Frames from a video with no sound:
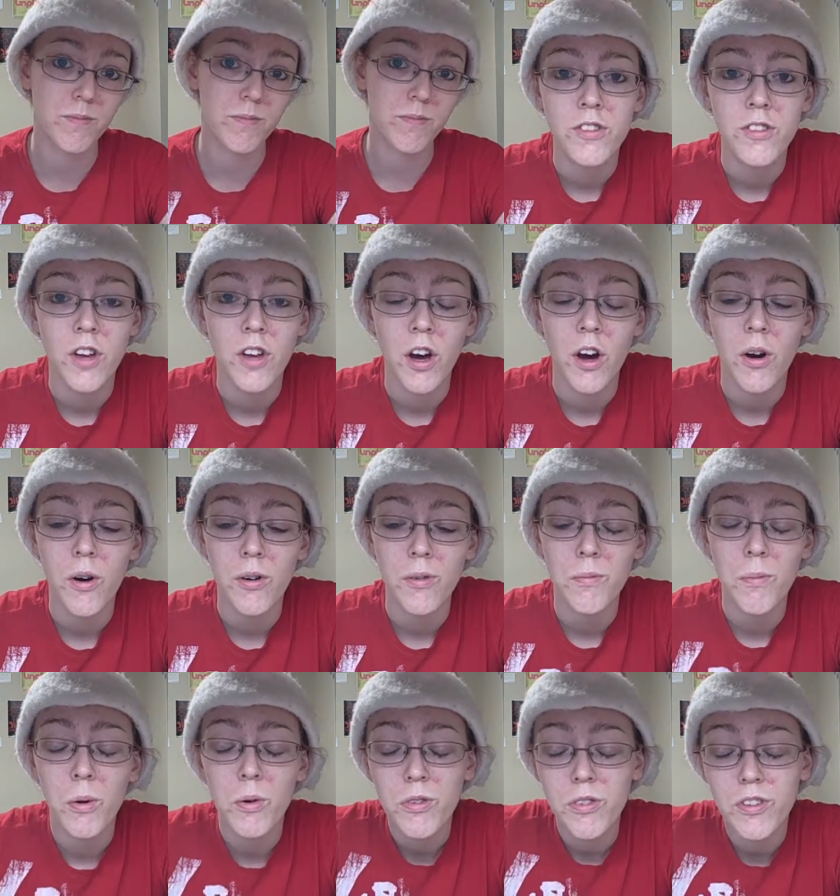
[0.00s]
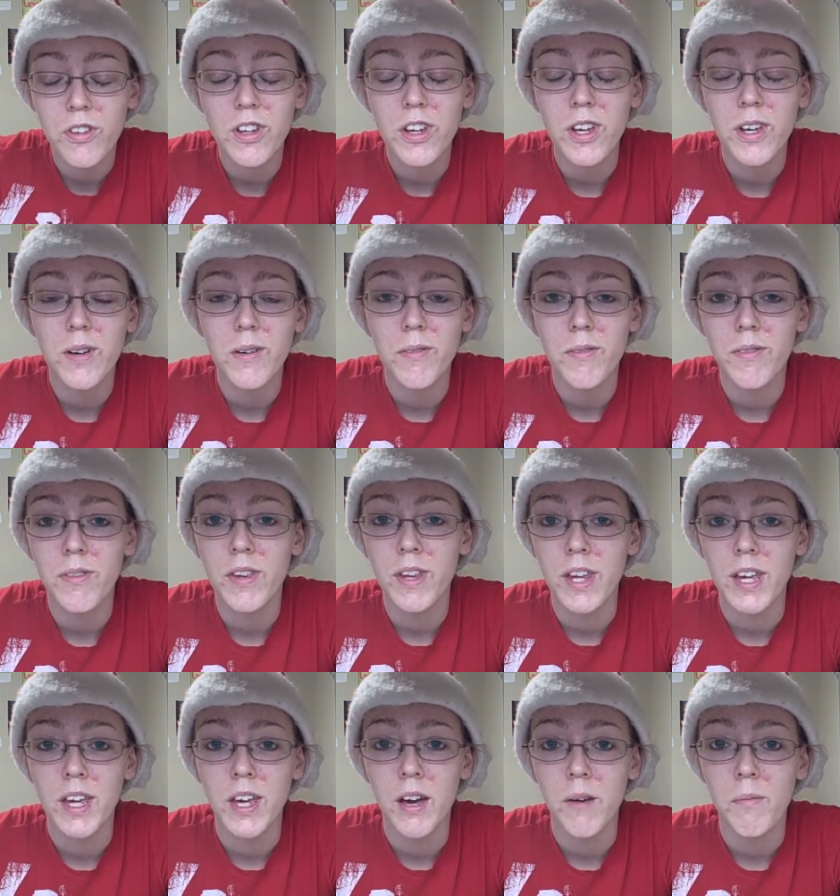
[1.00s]
So mostly
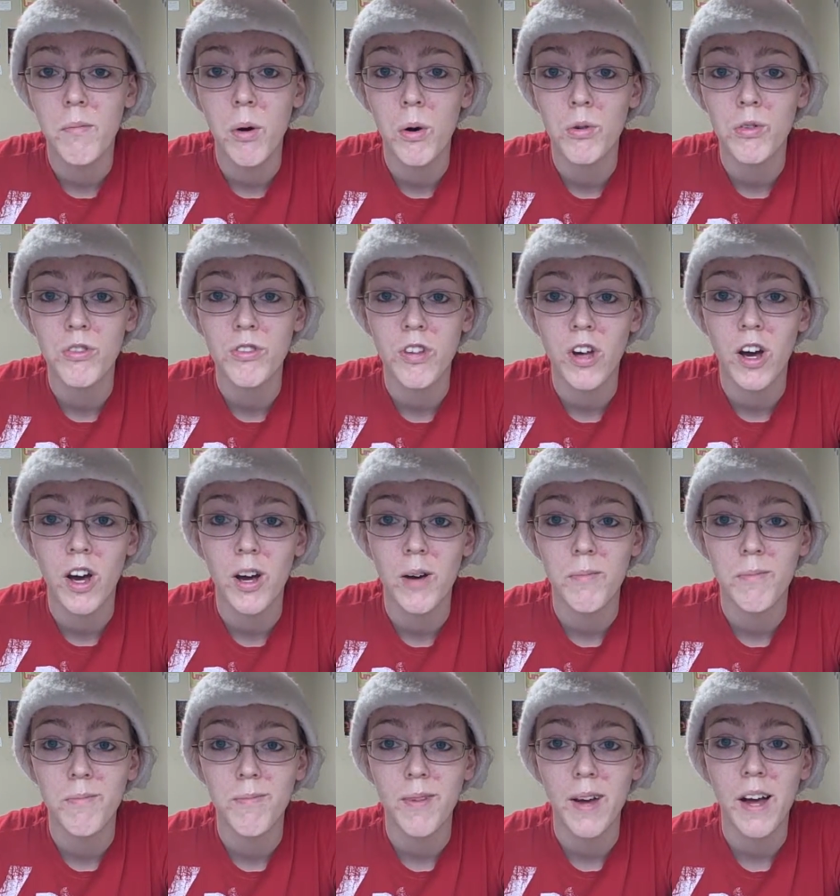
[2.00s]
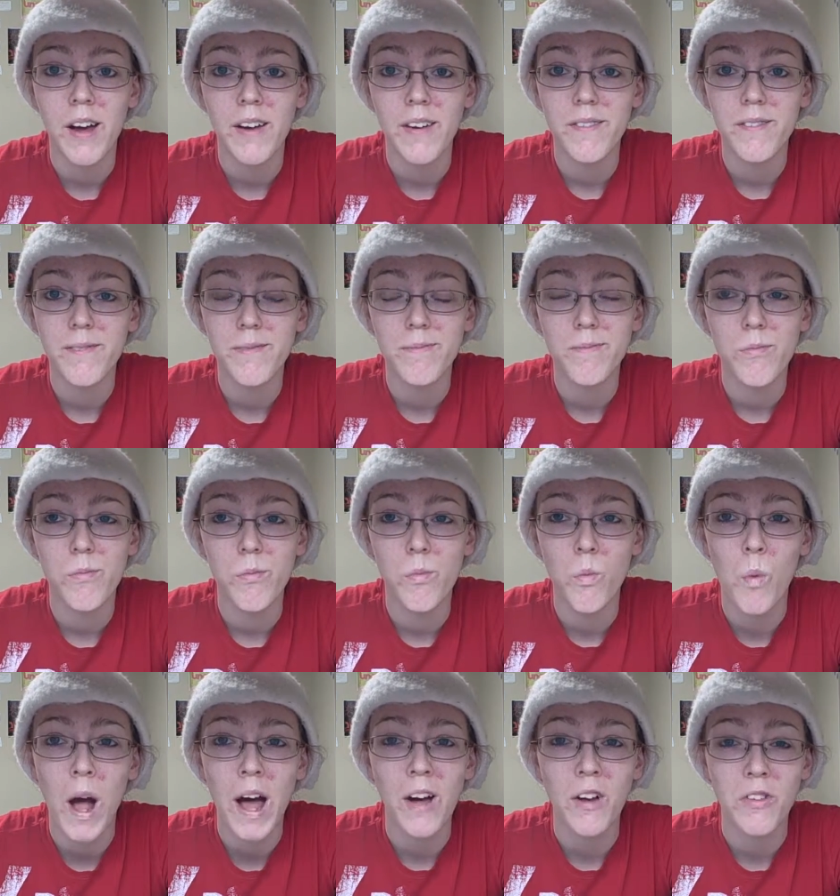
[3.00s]
the most um,
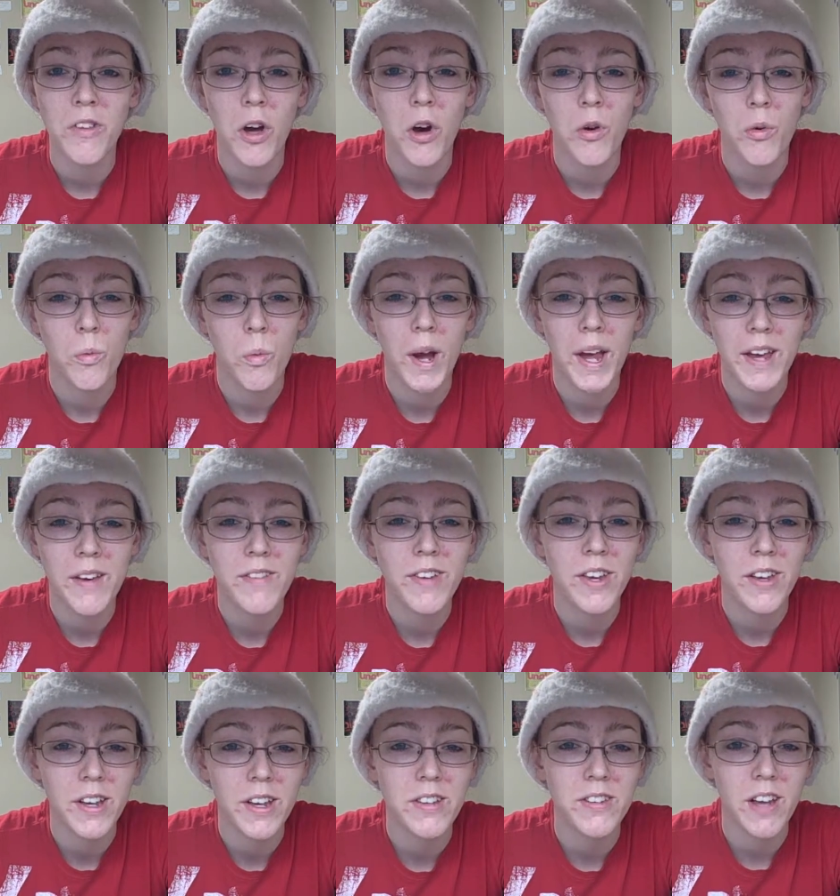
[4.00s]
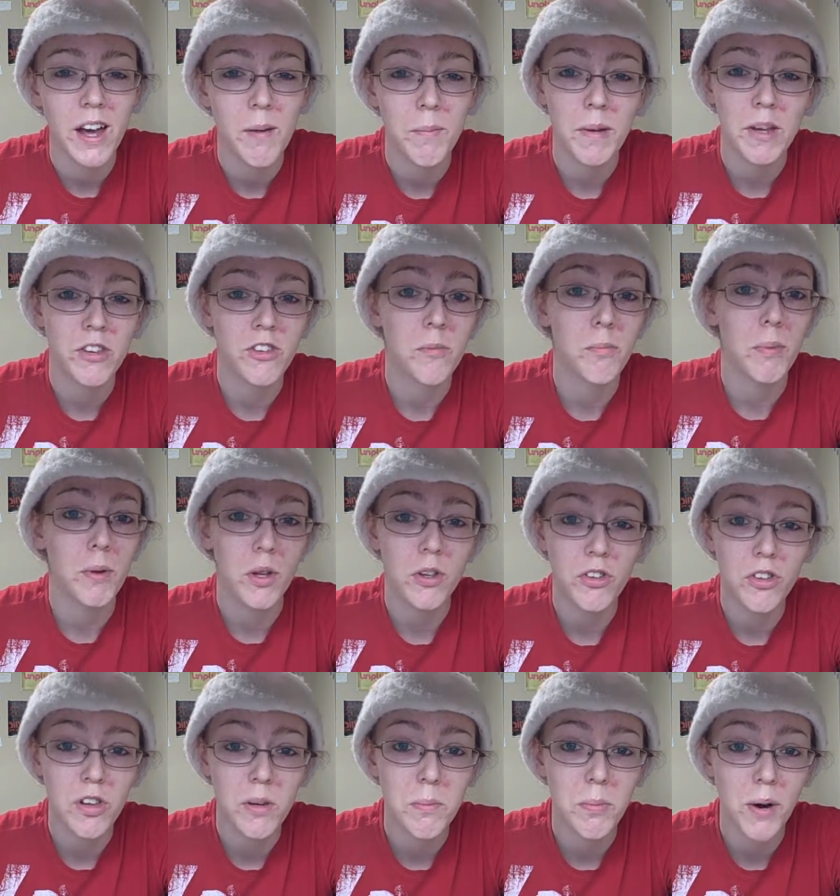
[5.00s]
well known way of killing a zombie is a
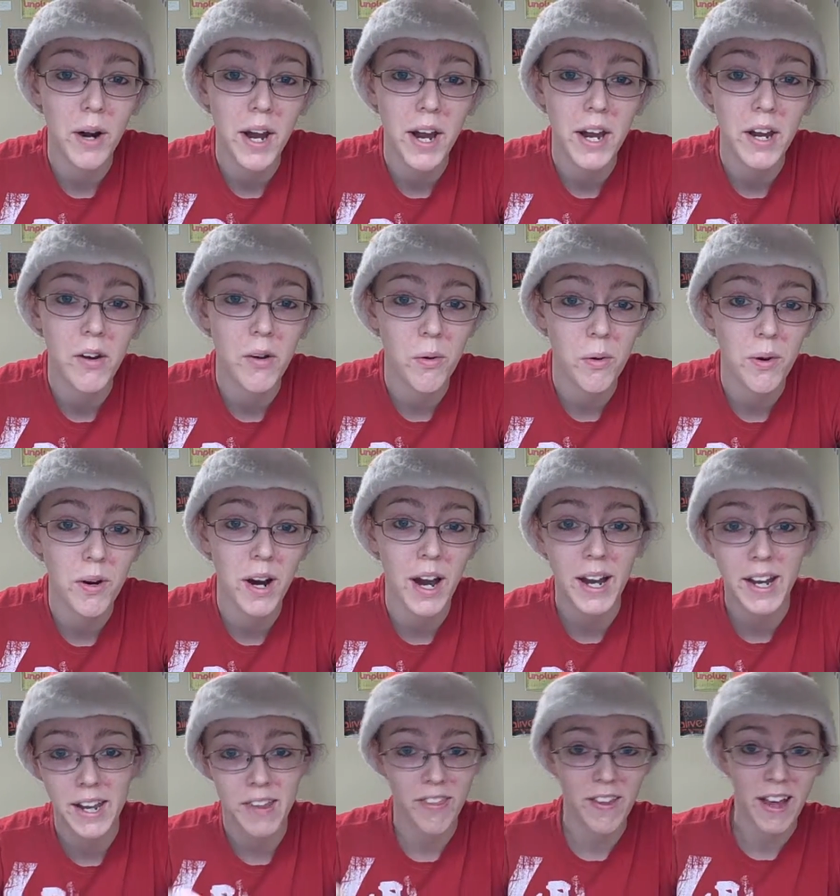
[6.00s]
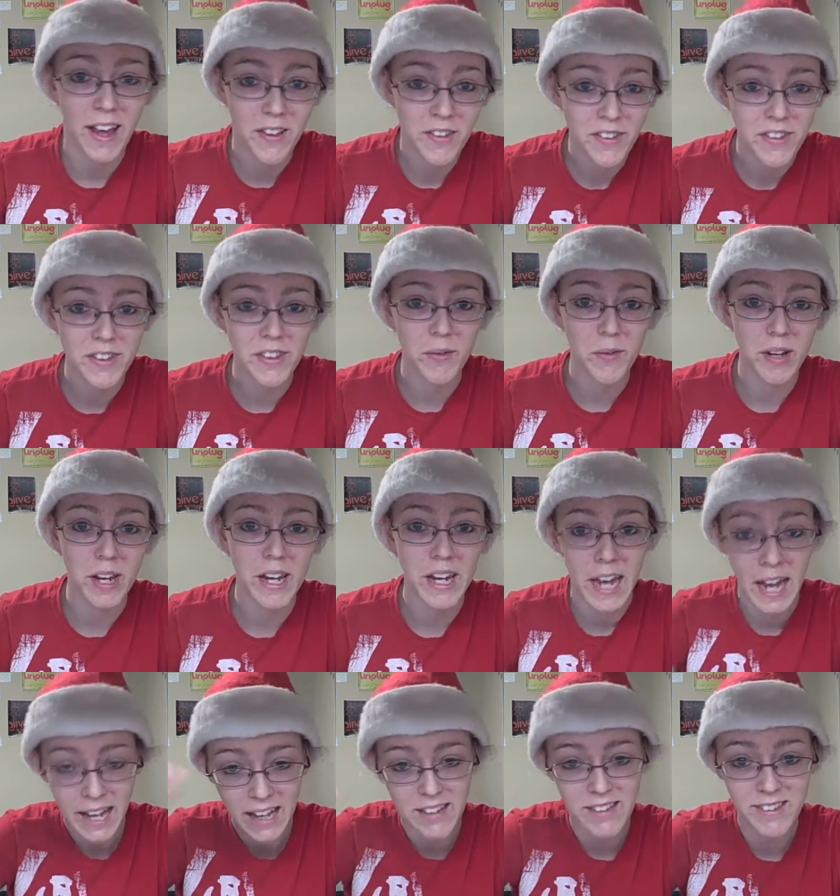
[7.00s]
bullet to the brain or anything else that can
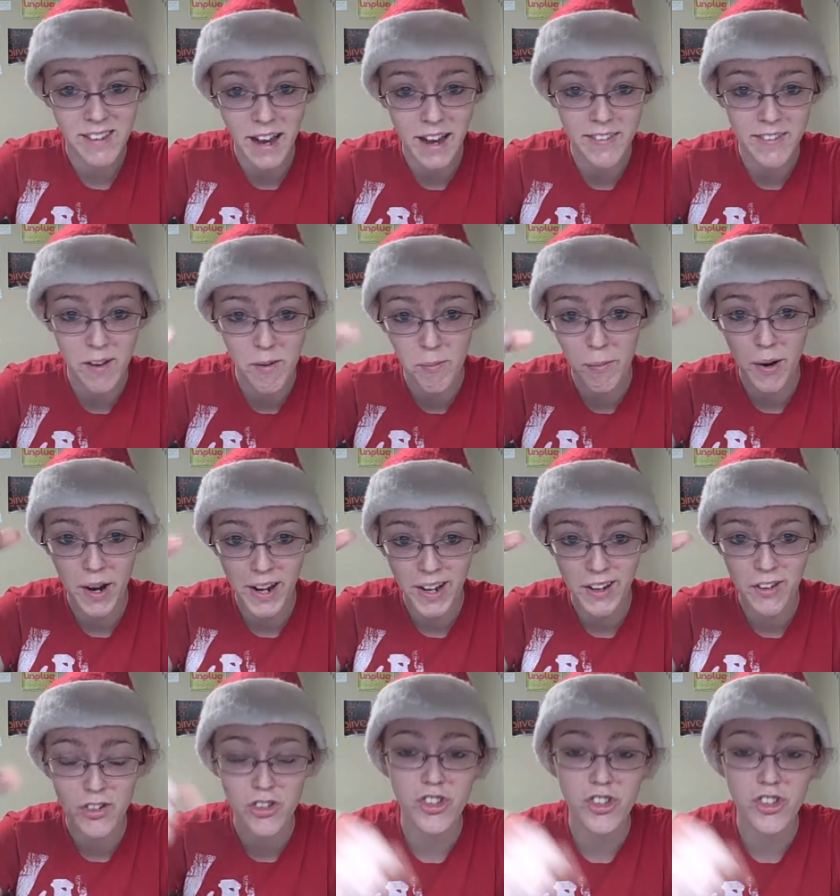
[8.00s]
get inside their brain